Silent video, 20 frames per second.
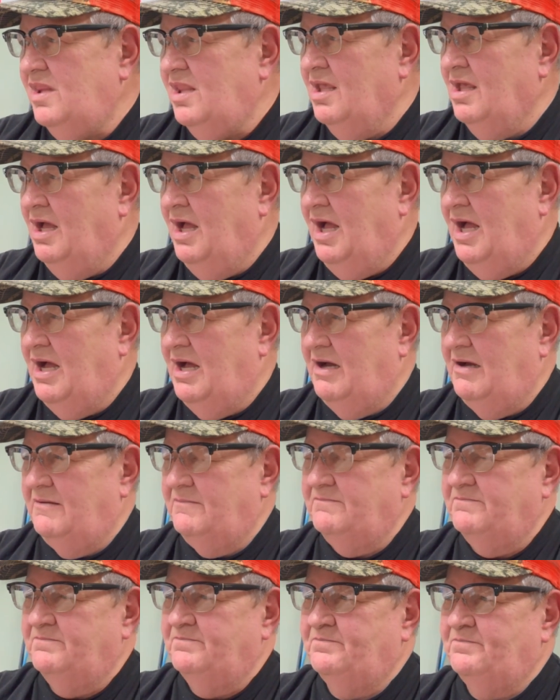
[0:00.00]
a
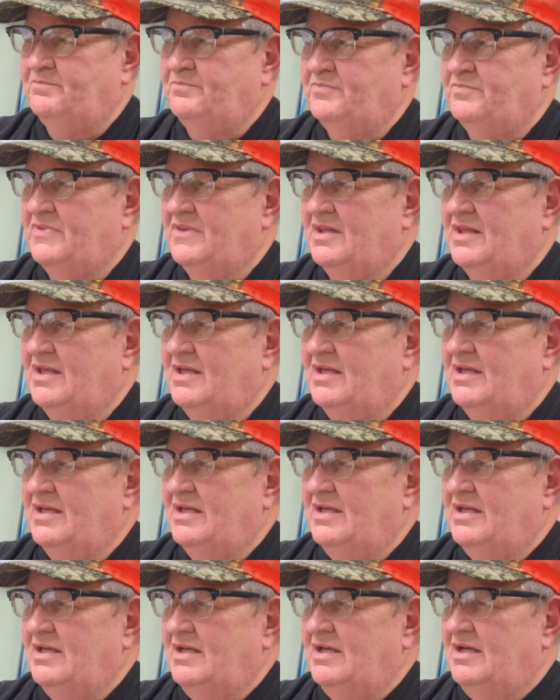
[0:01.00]

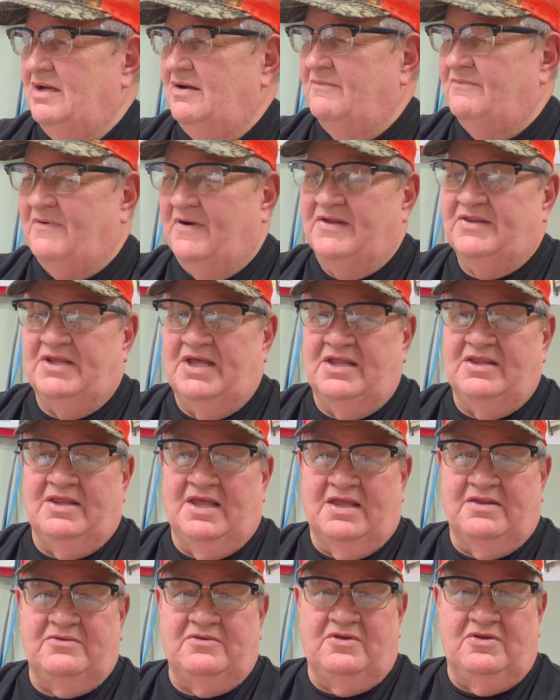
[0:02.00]
friend
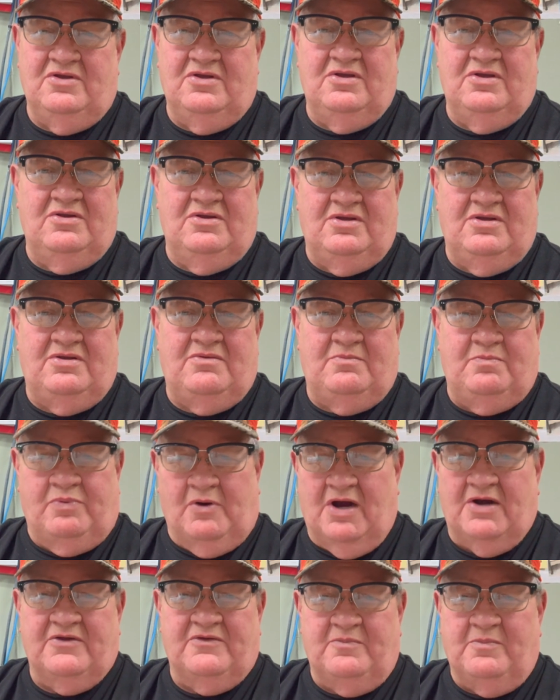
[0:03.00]
that
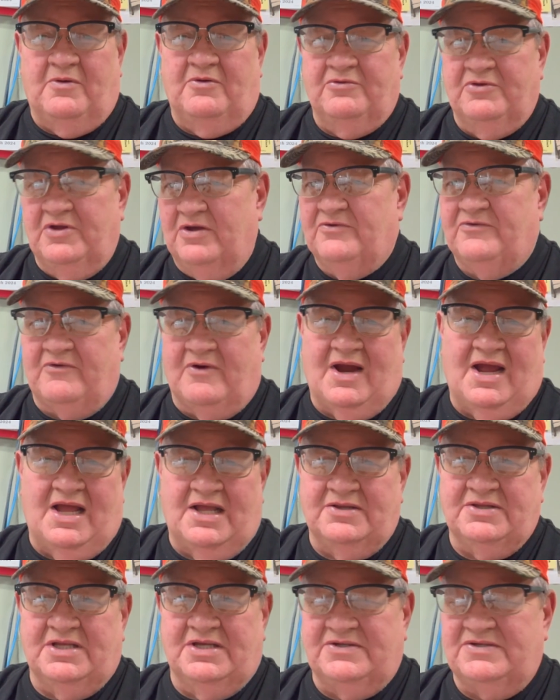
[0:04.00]
brought his bulldozer out
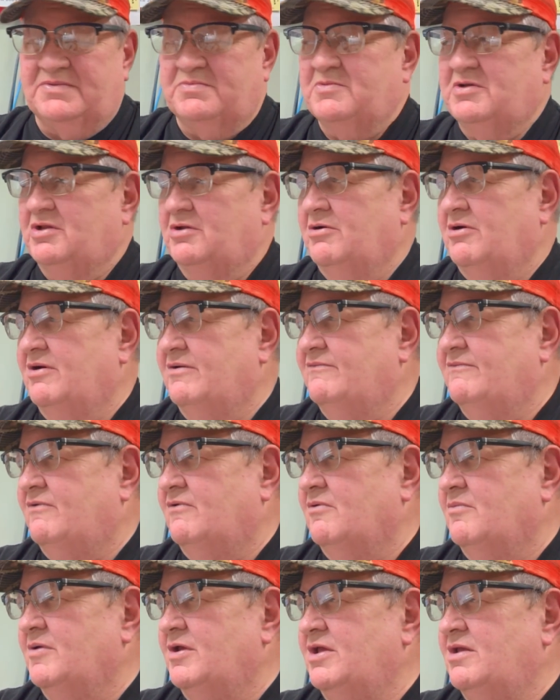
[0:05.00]
and did some clearing
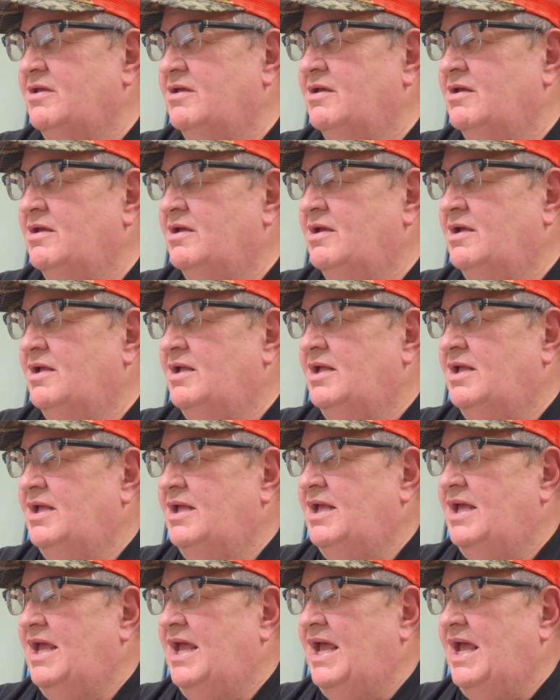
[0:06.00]
for me.
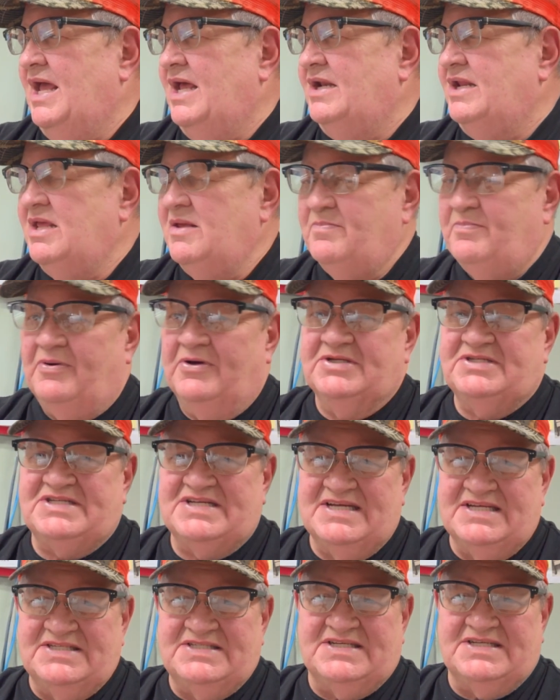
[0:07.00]
And he puts
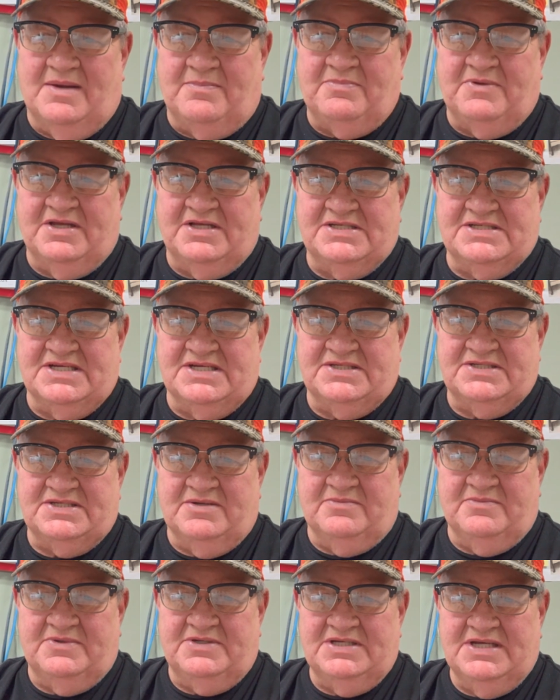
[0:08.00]
in septic
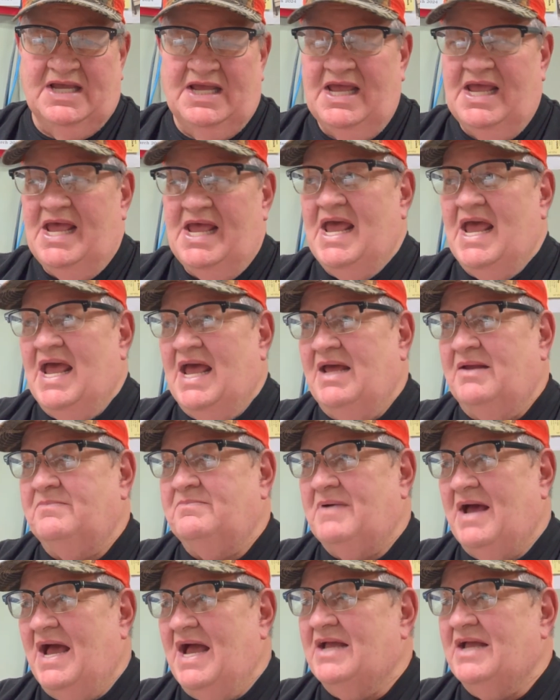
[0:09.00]
systems.
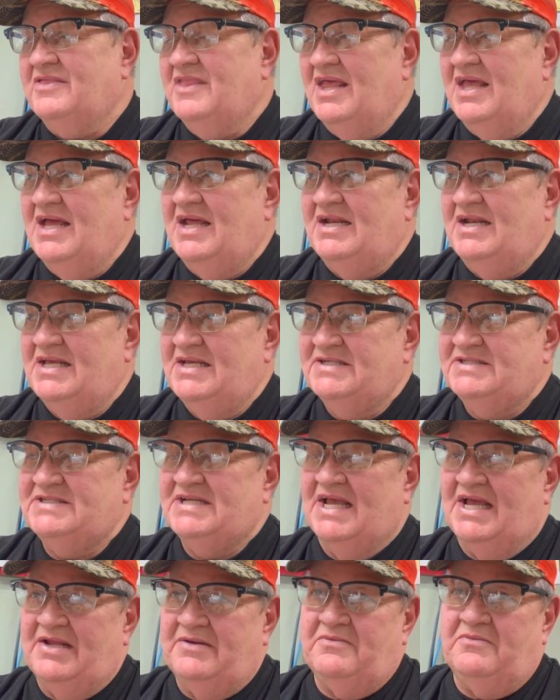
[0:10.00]
And back then, he
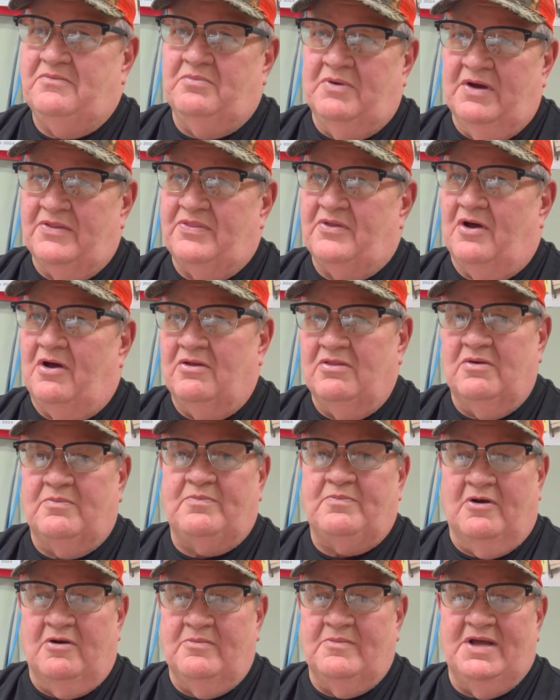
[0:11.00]
said, with all the
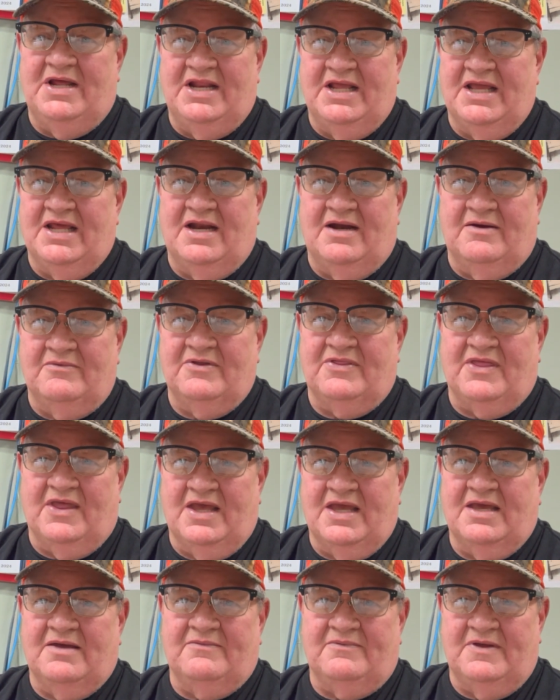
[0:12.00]
permitting and
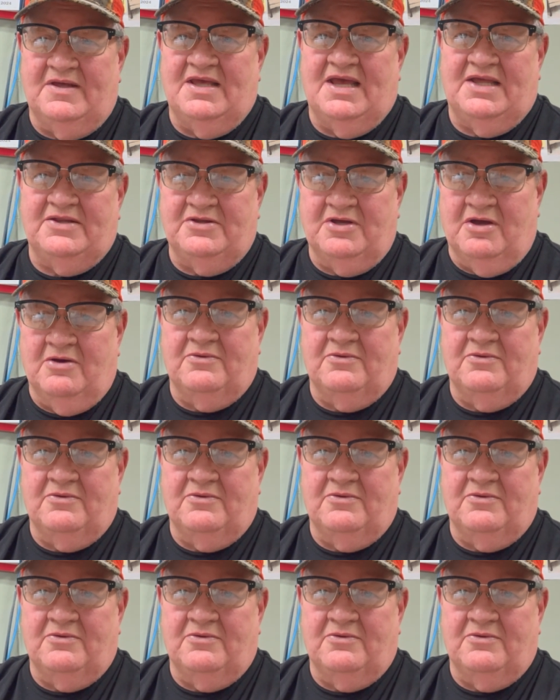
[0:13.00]
everything, if he had to go